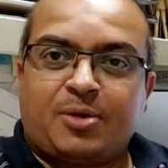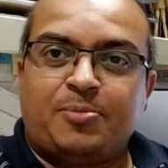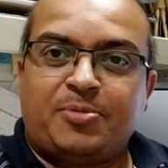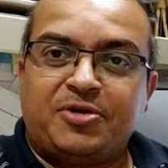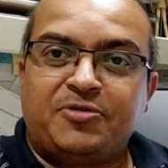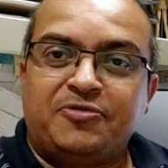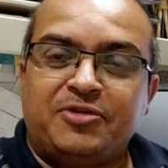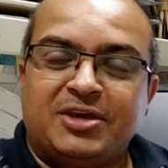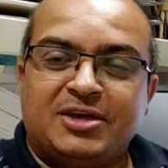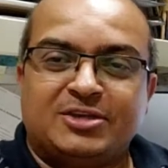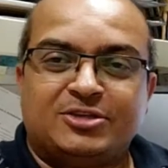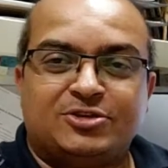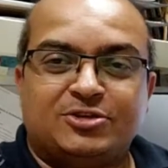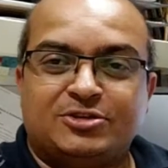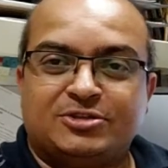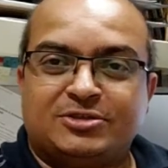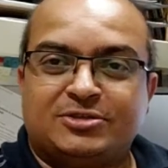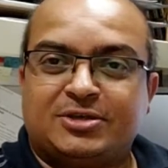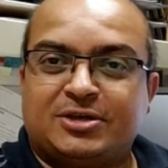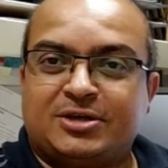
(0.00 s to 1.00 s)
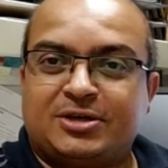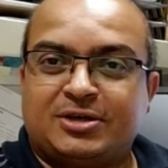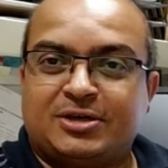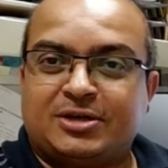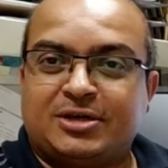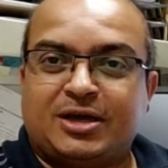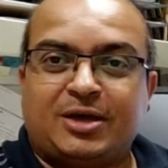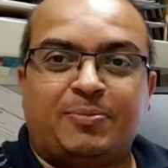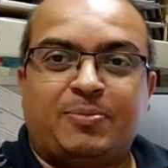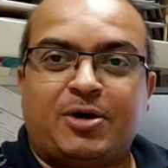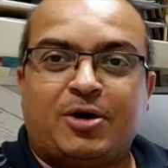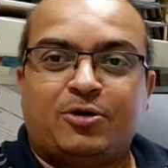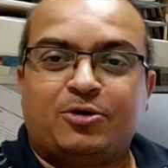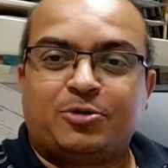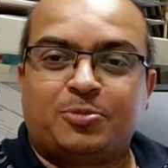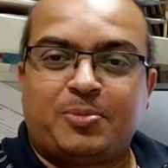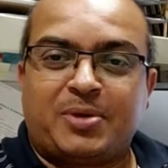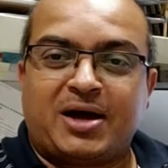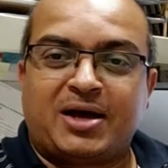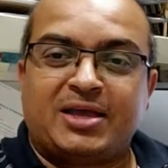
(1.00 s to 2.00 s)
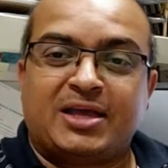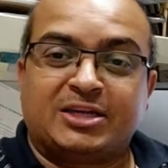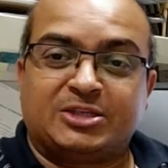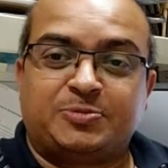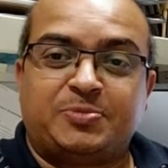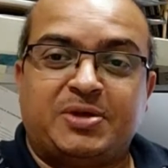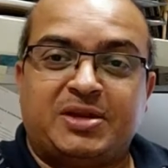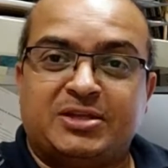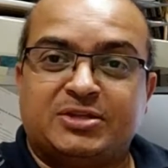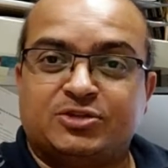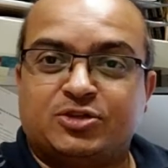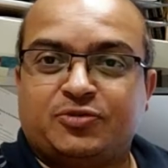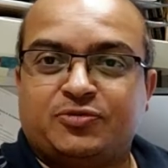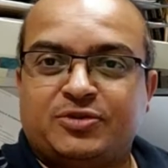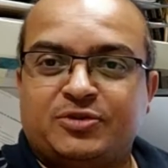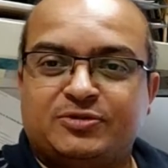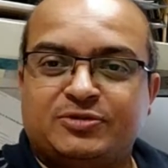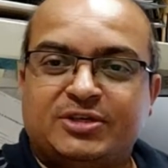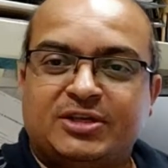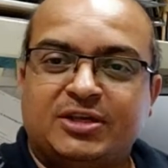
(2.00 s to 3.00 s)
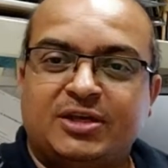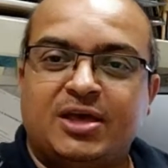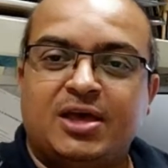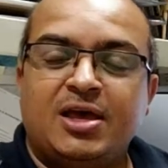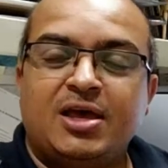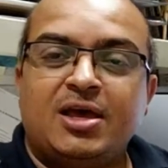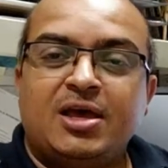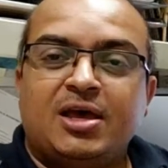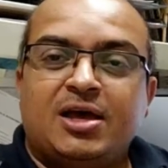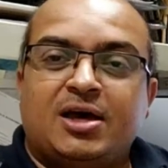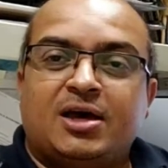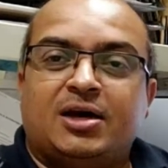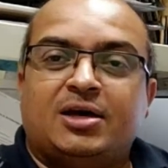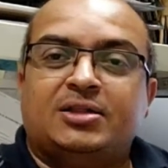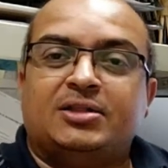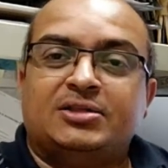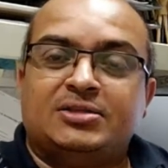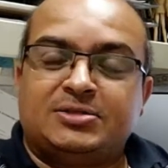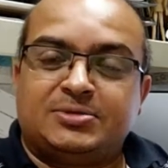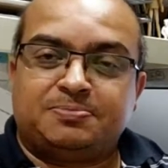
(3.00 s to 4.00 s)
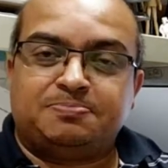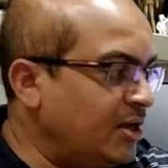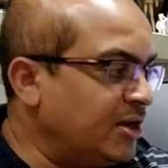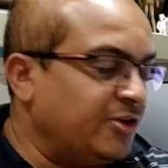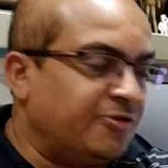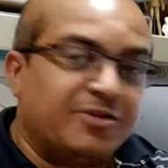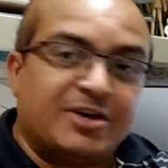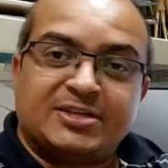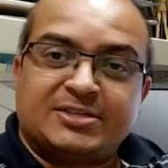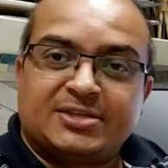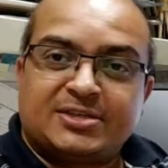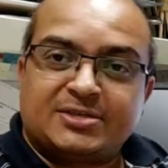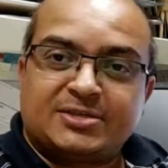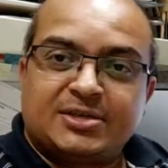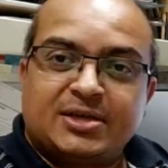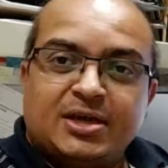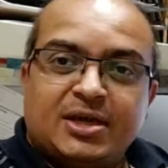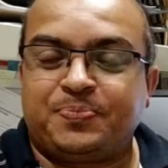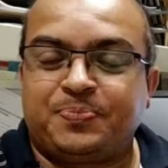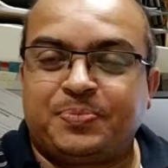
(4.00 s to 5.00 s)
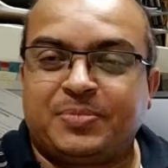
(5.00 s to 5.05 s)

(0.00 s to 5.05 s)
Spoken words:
briefing is just about my experience of using these devices.